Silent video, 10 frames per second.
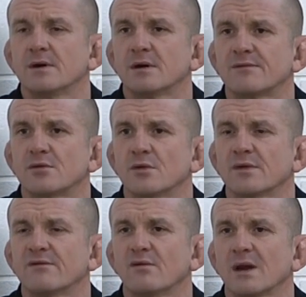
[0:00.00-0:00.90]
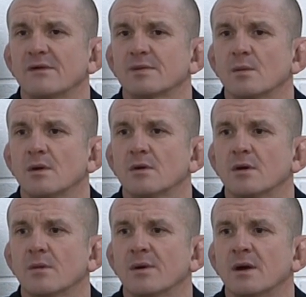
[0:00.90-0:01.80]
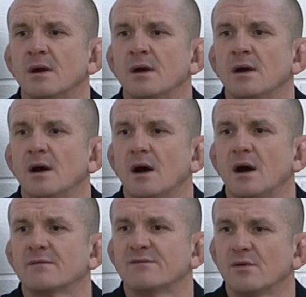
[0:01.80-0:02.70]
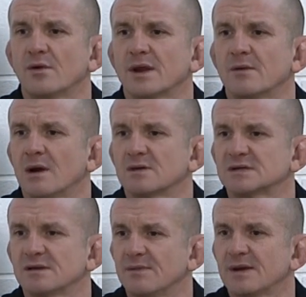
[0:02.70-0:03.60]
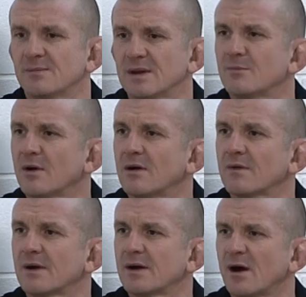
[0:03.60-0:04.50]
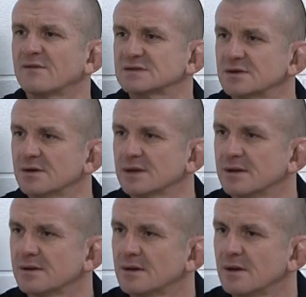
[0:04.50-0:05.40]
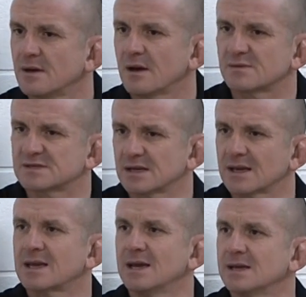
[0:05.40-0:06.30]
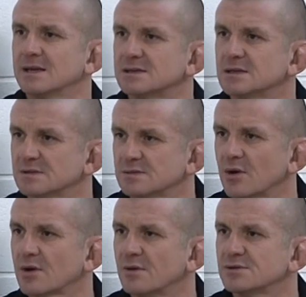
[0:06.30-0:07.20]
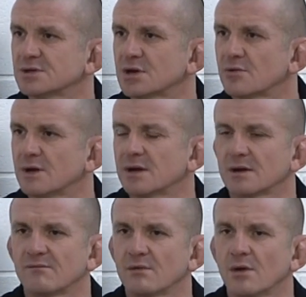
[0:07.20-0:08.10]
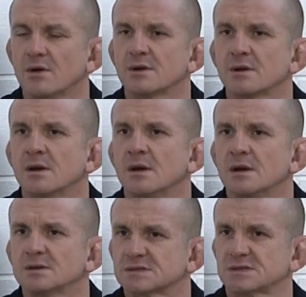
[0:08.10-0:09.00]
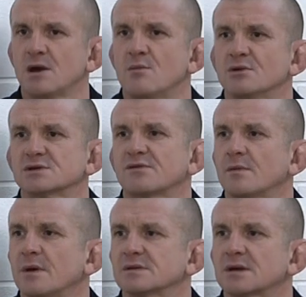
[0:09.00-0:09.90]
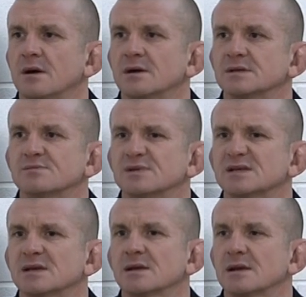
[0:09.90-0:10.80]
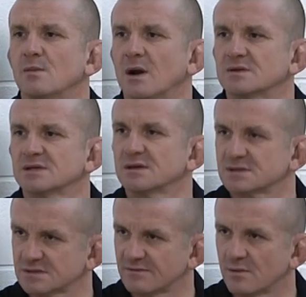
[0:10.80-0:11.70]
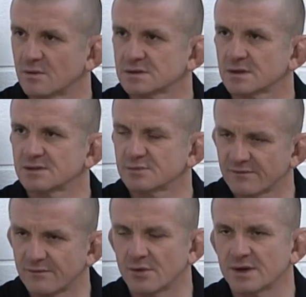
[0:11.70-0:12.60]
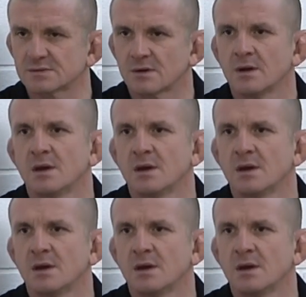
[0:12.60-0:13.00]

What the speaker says: furore and the fallout from the World Cup. And Fordy and Wellesley have been a big part of that. And I'm still a kid in terms of my coaching career, and I've learned so much from those guys, particularly Wellesley, because he's a forwards coach, but Fordy as well,